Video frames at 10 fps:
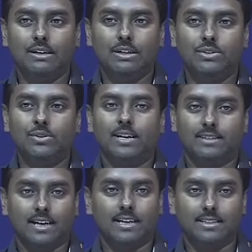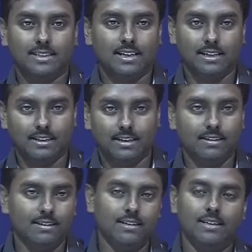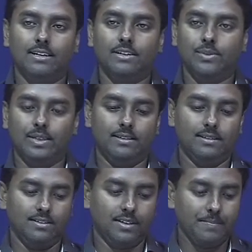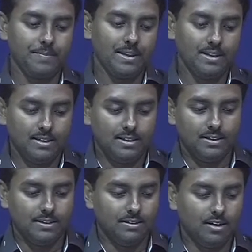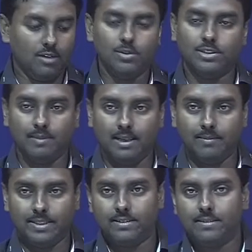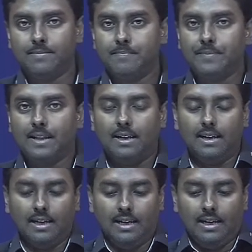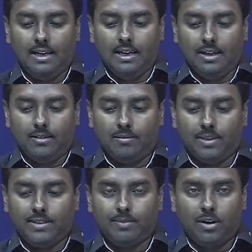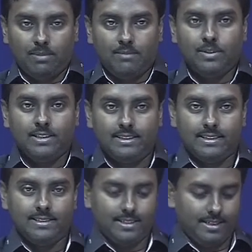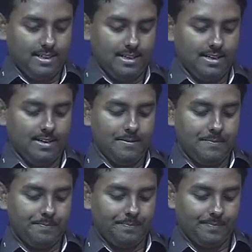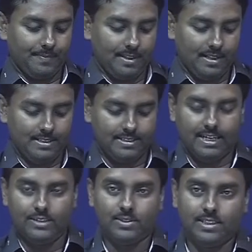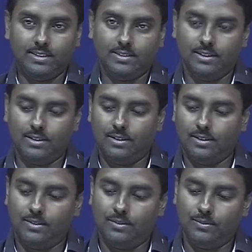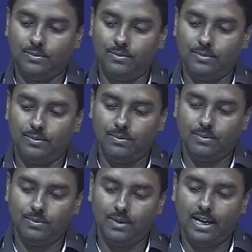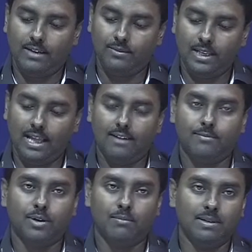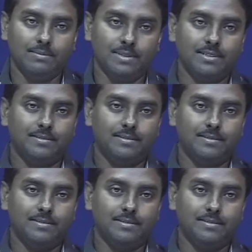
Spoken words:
do a truncation and then do it. Okay. Almost similar method. But the problem with this, let us try to see where we will have problems.